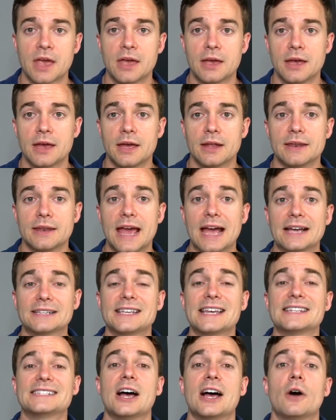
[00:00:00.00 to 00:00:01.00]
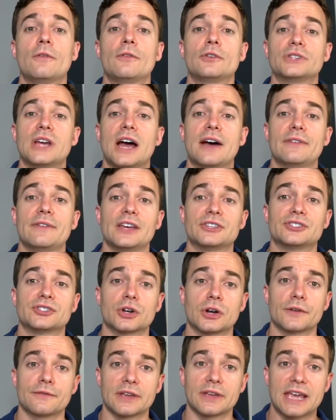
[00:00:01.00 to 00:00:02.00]
Next, it's helpful to have a
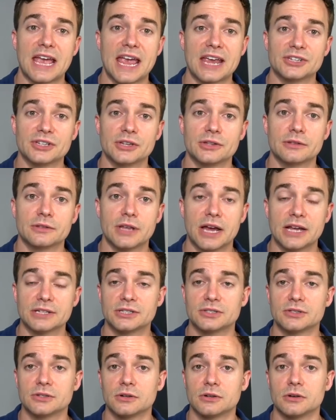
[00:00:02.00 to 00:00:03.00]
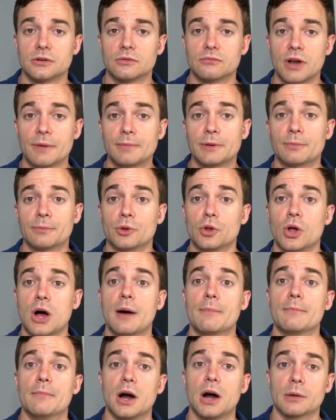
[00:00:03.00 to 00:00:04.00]
certification that's reputable
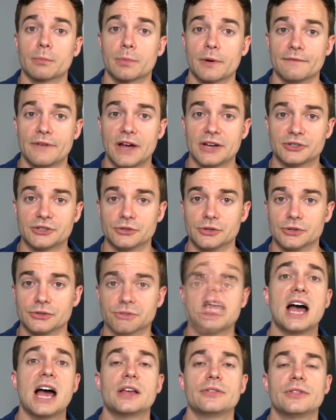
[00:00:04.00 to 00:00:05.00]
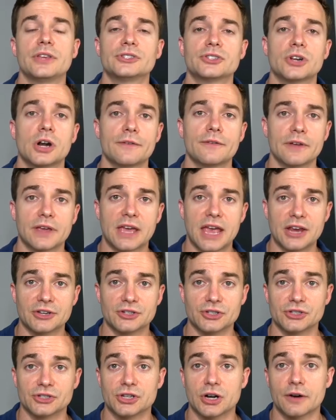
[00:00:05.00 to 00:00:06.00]
among professionals. These
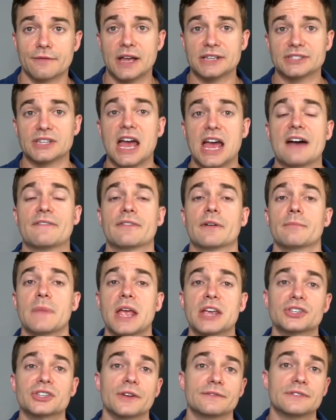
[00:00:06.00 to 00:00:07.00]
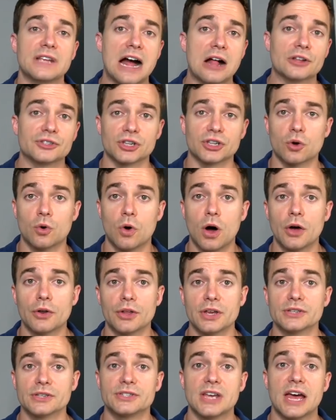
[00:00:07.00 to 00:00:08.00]
certifications serve as an affirmation of talents and
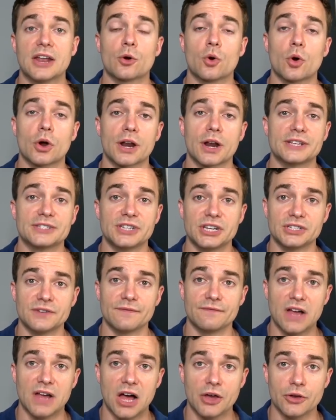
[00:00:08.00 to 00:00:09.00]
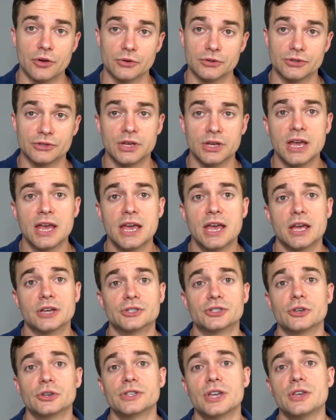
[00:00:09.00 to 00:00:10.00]
qualities that an organization values. And it
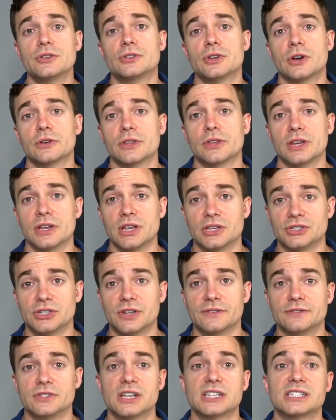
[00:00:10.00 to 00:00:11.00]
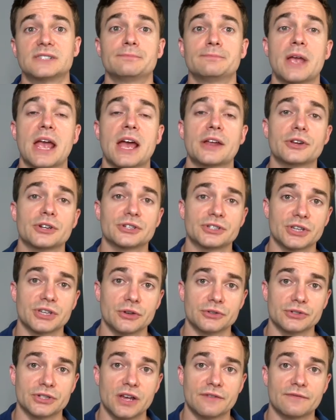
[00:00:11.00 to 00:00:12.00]
shows that you took the initiative to expand your skill
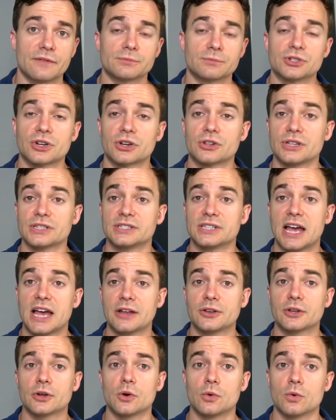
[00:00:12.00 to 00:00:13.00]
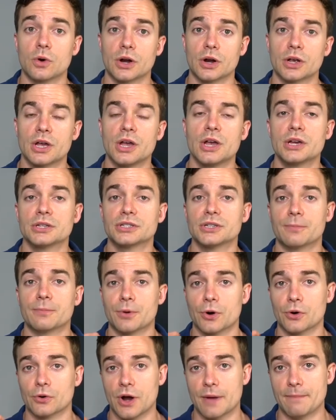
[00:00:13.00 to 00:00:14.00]
set from strictly technical work to
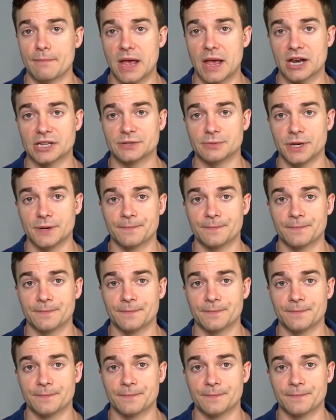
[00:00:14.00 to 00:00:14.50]
program management.